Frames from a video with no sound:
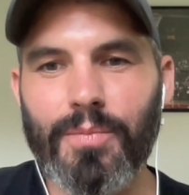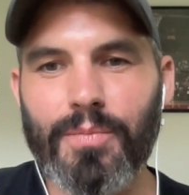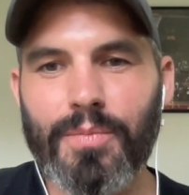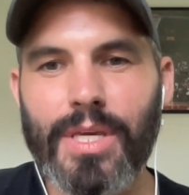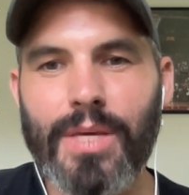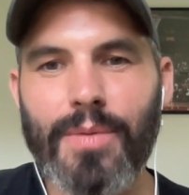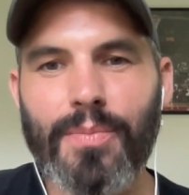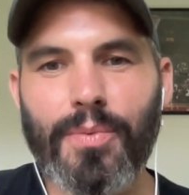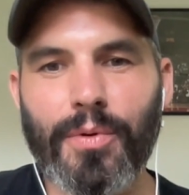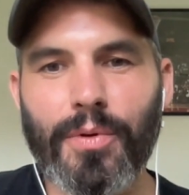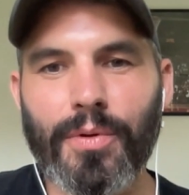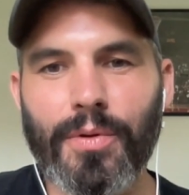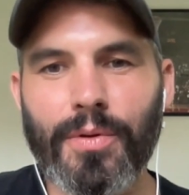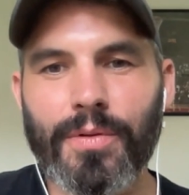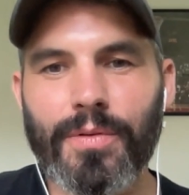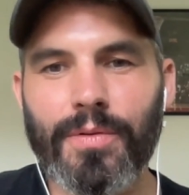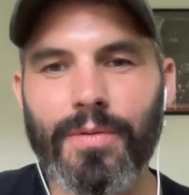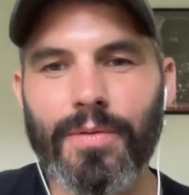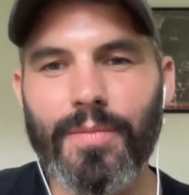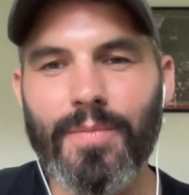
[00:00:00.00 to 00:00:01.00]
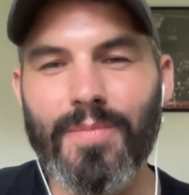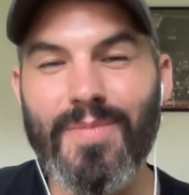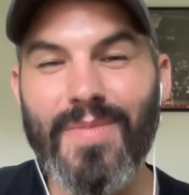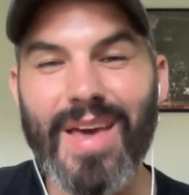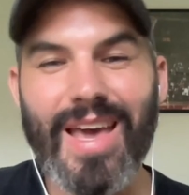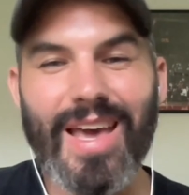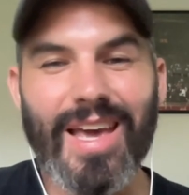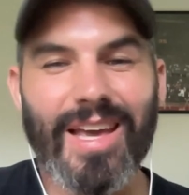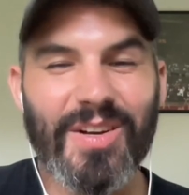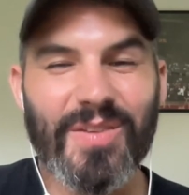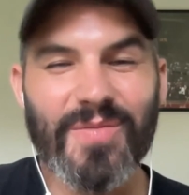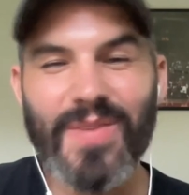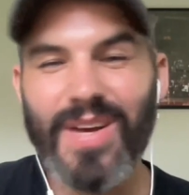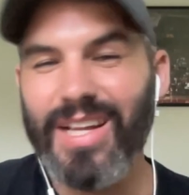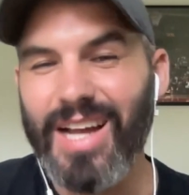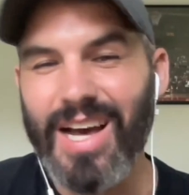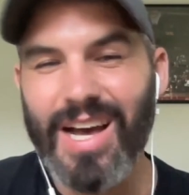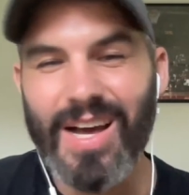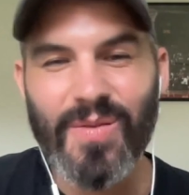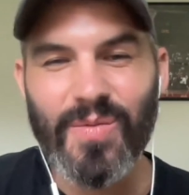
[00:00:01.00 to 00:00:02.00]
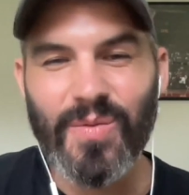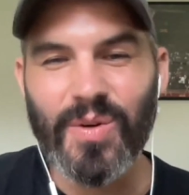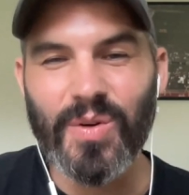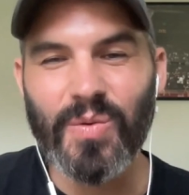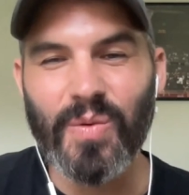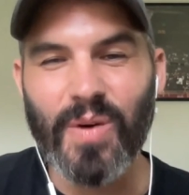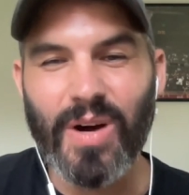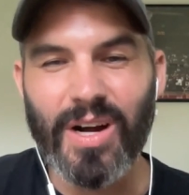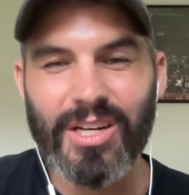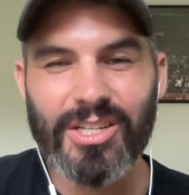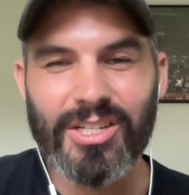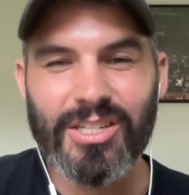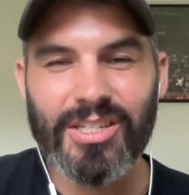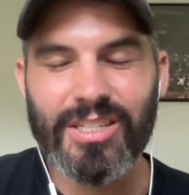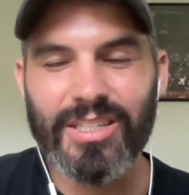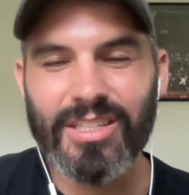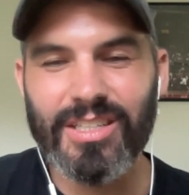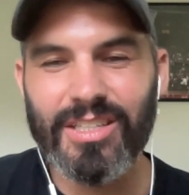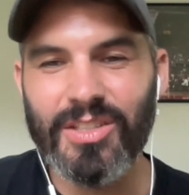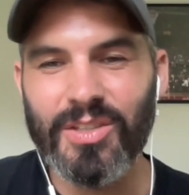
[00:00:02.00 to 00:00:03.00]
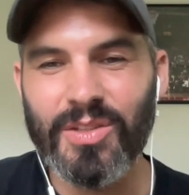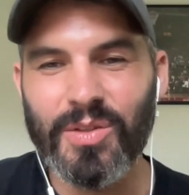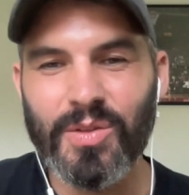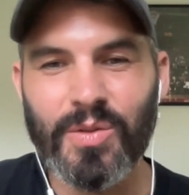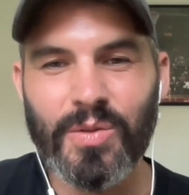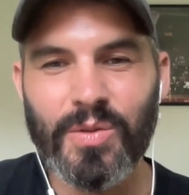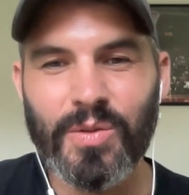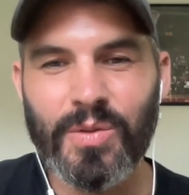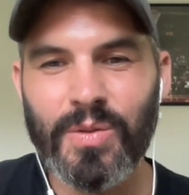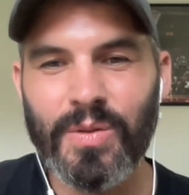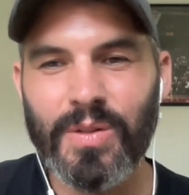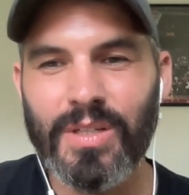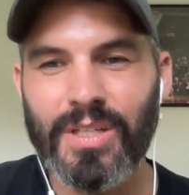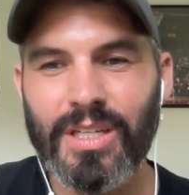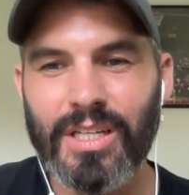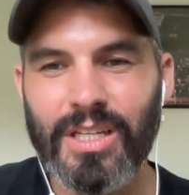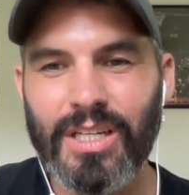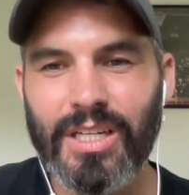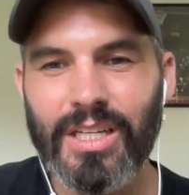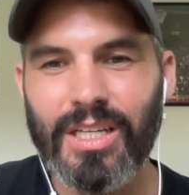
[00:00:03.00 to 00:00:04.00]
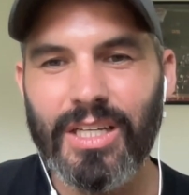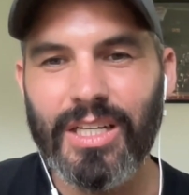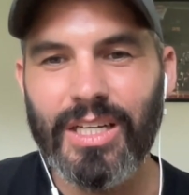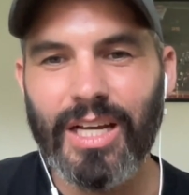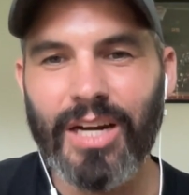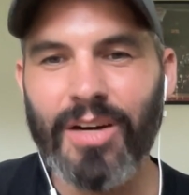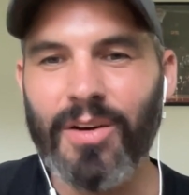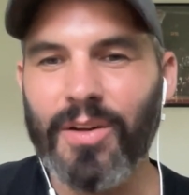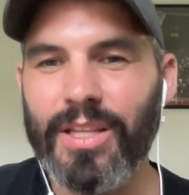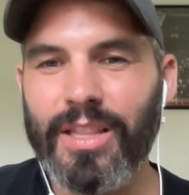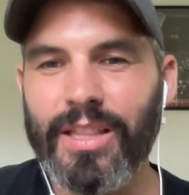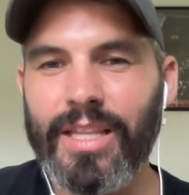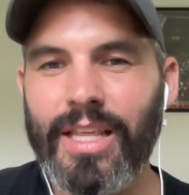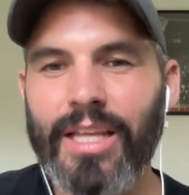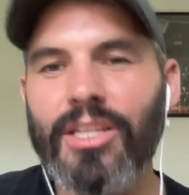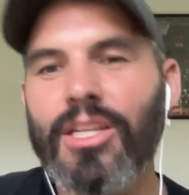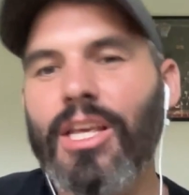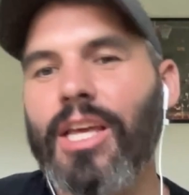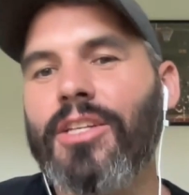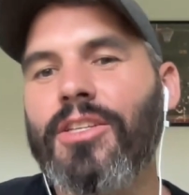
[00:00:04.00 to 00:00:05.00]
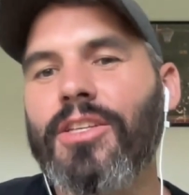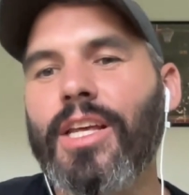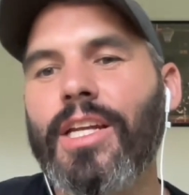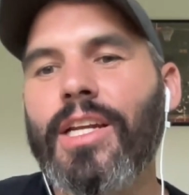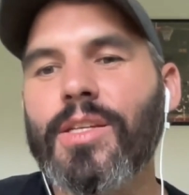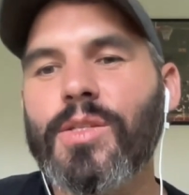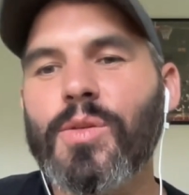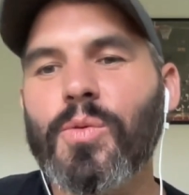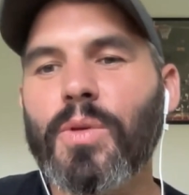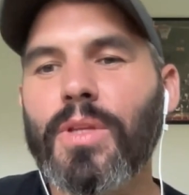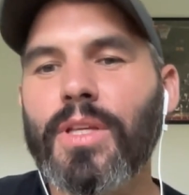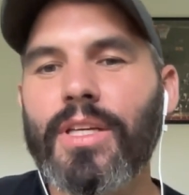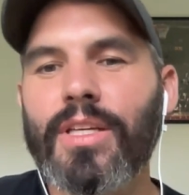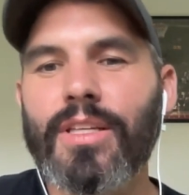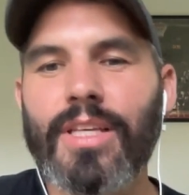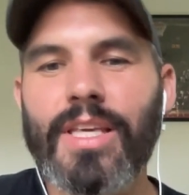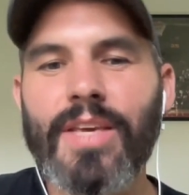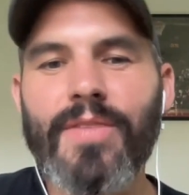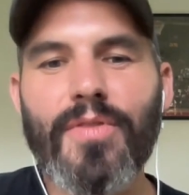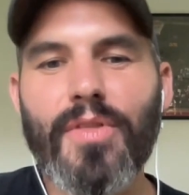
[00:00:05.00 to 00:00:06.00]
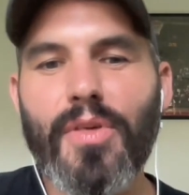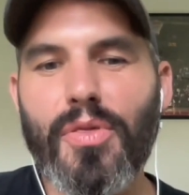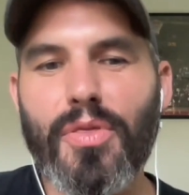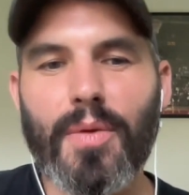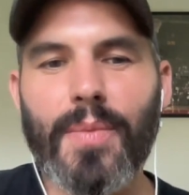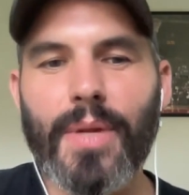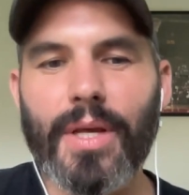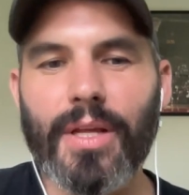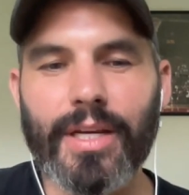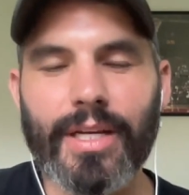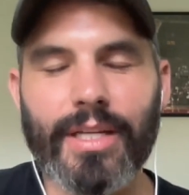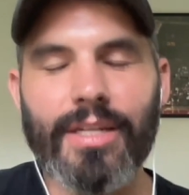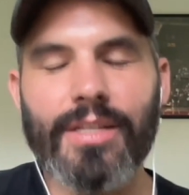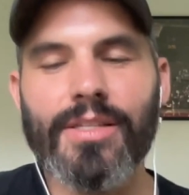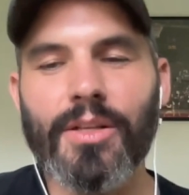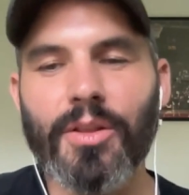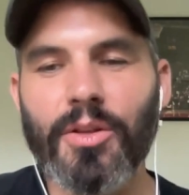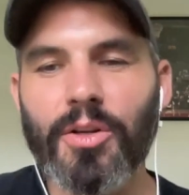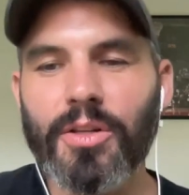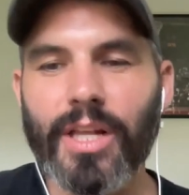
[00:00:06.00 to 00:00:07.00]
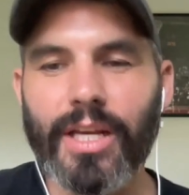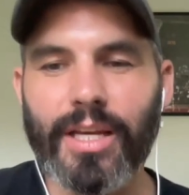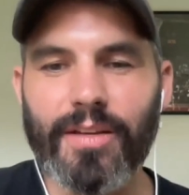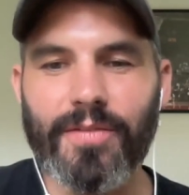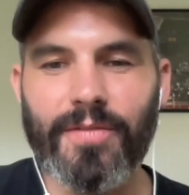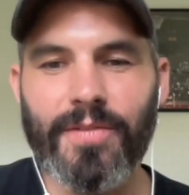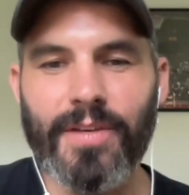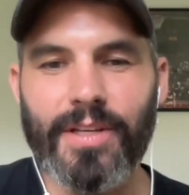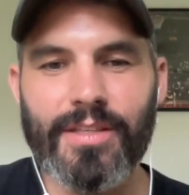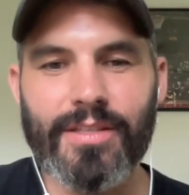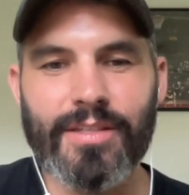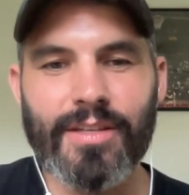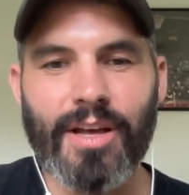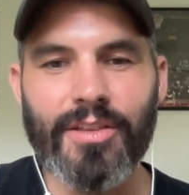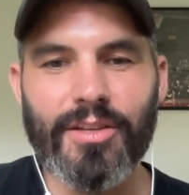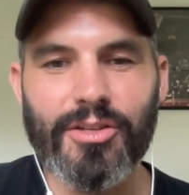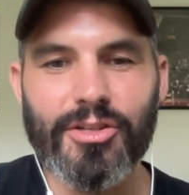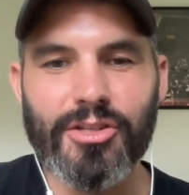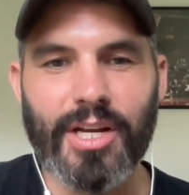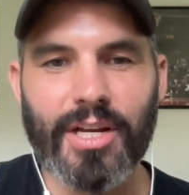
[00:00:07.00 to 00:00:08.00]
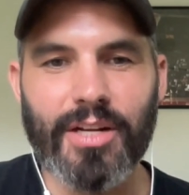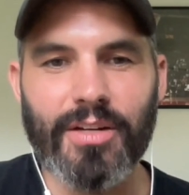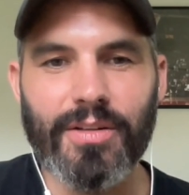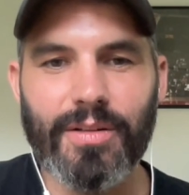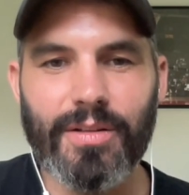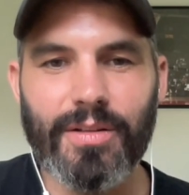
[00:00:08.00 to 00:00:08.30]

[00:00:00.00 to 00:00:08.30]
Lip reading: People may or may not want to watch you. I don't know. It doesn't really, even the thumbnail, like it doesn't look like it fits on this channel.